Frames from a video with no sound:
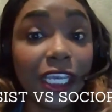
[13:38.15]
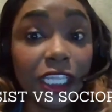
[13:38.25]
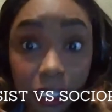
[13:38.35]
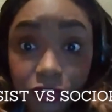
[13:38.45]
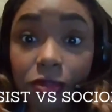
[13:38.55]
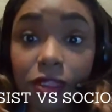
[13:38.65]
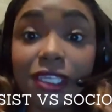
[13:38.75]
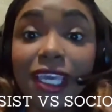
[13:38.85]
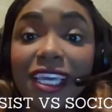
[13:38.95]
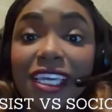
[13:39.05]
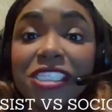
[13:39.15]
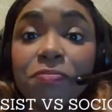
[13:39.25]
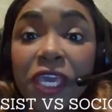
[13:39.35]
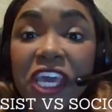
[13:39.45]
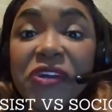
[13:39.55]
And if you look at his
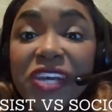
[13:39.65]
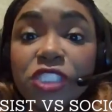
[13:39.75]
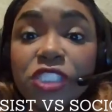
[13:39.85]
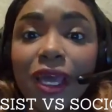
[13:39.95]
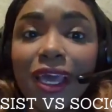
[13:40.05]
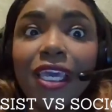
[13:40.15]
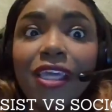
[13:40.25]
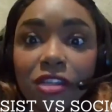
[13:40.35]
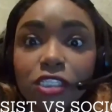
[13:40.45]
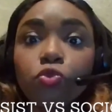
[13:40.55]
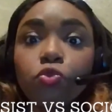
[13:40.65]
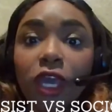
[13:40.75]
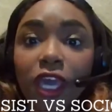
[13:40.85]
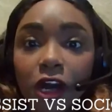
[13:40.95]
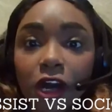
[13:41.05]
appearance, right, he looks
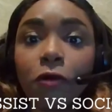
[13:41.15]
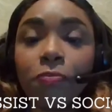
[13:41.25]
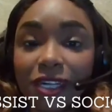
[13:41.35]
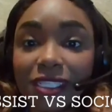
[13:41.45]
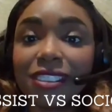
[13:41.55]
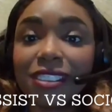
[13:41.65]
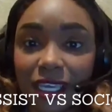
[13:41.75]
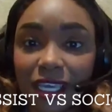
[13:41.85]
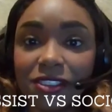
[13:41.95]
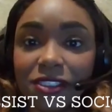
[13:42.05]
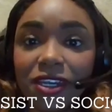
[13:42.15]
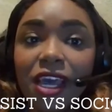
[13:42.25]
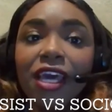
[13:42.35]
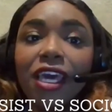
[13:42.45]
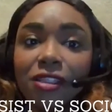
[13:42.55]
well put together.
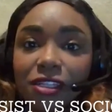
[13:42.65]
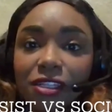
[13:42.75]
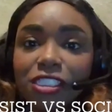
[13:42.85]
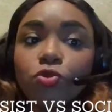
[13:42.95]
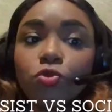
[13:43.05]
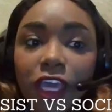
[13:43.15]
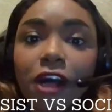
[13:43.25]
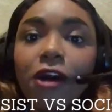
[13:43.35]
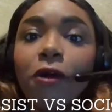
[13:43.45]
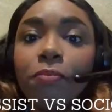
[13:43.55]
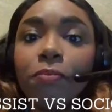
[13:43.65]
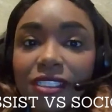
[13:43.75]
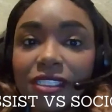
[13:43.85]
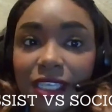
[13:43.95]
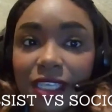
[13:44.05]
He looks well put
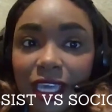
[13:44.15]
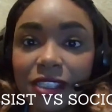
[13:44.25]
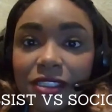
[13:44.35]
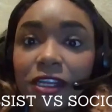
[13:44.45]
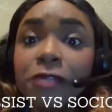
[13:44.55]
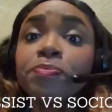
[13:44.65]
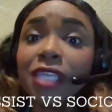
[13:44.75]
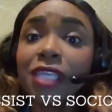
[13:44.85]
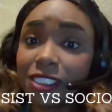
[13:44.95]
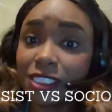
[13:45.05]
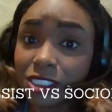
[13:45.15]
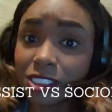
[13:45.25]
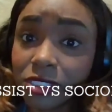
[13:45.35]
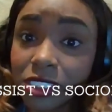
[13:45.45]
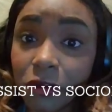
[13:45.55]
together. He's a
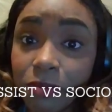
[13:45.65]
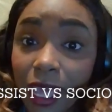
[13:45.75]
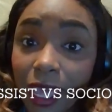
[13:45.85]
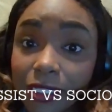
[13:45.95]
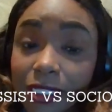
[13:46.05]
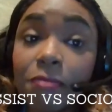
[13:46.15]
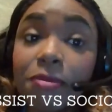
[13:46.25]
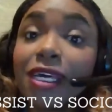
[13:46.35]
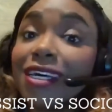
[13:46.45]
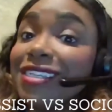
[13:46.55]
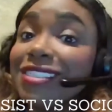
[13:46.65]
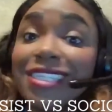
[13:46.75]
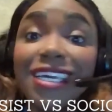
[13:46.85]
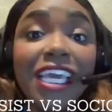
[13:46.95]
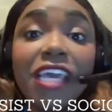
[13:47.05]
sociopath because
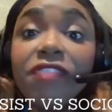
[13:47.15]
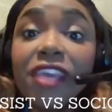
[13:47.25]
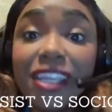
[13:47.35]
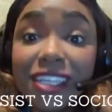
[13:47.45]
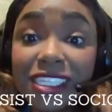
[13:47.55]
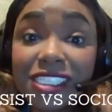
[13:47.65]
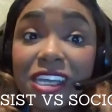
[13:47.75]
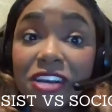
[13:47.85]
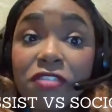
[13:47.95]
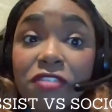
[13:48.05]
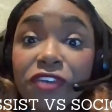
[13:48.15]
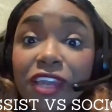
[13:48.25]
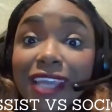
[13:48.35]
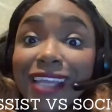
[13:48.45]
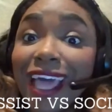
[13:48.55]
even his
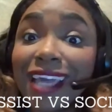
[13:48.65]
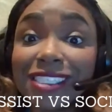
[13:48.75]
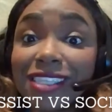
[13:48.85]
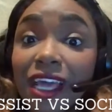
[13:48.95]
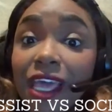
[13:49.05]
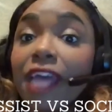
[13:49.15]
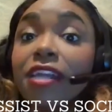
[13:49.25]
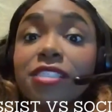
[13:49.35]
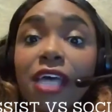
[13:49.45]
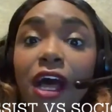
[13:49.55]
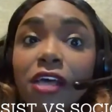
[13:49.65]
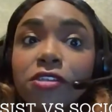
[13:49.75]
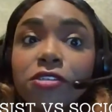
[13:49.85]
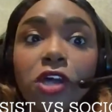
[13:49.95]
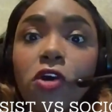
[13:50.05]
girlfriend had a had a
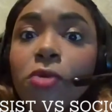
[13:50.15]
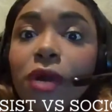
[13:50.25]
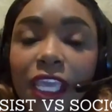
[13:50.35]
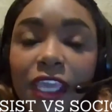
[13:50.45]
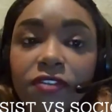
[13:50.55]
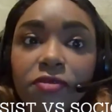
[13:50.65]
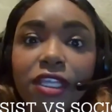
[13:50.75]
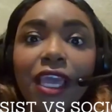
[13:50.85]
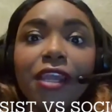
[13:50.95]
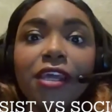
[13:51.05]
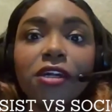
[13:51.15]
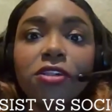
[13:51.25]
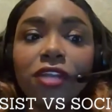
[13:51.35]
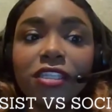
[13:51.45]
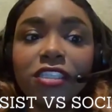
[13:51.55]
daughter. No one even really had a
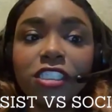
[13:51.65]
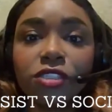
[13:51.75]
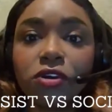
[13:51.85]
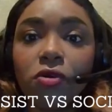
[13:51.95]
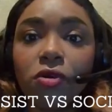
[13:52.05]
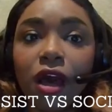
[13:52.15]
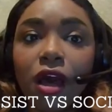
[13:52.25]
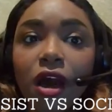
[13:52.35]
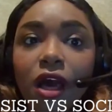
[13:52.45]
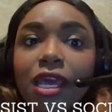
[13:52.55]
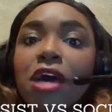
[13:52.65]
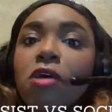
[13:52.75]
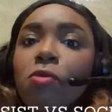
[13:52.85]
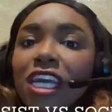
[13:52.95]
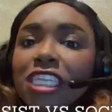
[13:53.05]
clue that this was going on.
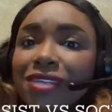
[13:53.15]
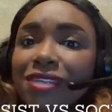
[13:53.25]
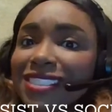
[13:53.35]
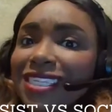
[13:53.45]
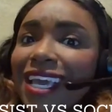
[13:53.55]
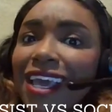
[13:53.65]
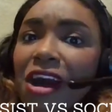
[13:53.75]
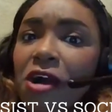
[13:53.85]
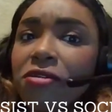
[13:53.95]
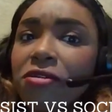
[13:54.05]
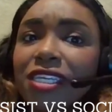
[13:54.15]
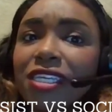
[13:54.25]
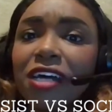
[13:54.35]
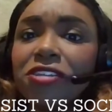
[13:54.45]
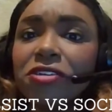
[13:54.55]
Why? It's because he had all these
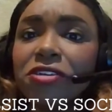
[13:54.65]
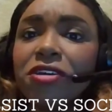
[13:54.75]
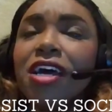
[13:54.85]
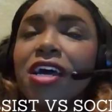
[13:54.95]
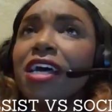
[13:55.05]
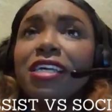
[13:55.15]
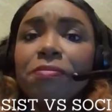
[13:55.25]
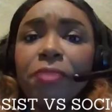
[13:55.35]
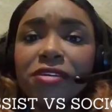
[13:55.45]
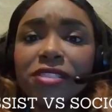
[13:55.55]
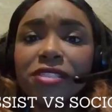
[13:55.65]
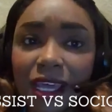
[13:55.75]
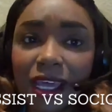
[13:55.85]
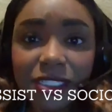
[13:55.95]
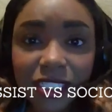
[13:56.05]
other
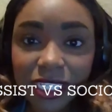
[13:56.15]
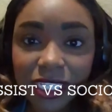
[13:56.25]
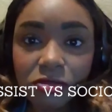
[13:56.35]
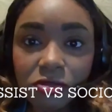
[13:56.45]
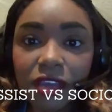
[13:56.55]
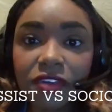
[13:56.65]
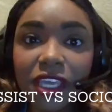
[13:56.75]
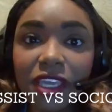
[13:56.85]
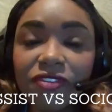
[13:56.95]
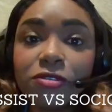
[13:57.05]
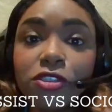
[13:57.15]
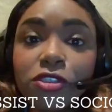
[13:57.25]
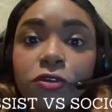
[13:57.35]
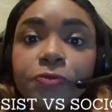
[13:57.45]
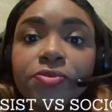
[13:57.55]
personalities that you never even
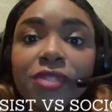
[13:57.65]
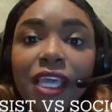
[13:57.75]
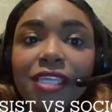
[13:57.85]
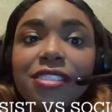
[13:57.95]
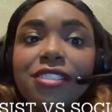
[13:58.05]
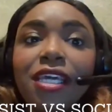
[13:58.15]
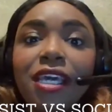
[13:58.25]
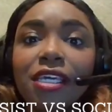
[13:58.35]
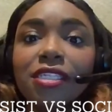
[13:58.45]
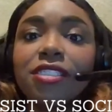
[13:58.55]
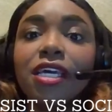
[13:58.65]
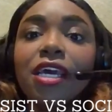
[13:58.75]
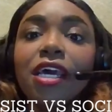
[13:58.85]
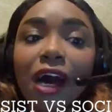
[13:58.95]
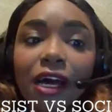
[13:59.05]
knew exist.
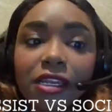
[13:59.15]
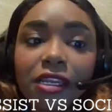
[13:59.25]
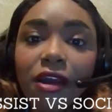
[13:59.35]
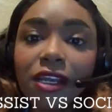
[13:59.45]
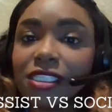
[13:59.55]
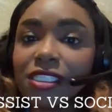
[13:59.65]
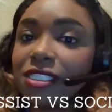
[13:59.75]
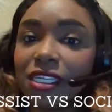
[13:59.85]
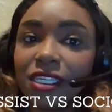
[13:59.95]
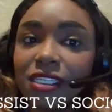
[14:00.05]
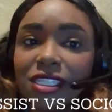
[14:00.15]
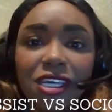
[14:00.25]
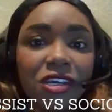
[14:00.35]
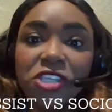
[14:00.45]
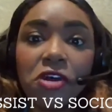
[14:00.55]
A narcissist
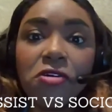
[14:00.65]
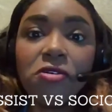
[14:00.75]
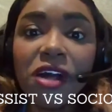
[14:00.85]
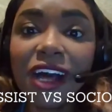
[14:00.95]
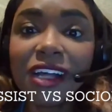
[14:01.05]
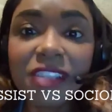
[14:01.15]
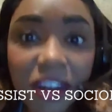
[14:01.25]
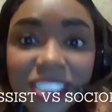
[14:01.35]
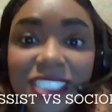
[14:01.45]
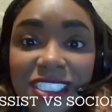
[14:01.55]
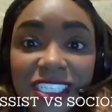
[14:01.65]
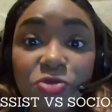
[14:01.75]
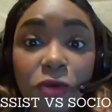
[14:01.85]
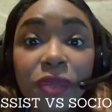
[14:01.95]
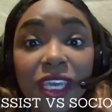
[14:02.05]
don't a narcissist
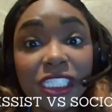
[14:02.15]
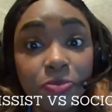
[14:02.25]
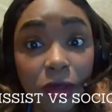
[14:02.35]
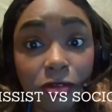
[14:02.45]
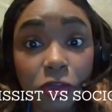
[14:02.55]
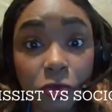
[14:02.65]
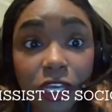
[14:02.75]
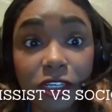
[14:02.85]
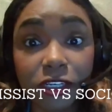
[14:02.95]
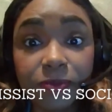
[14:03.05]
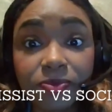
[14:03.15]
will be exposed quicker.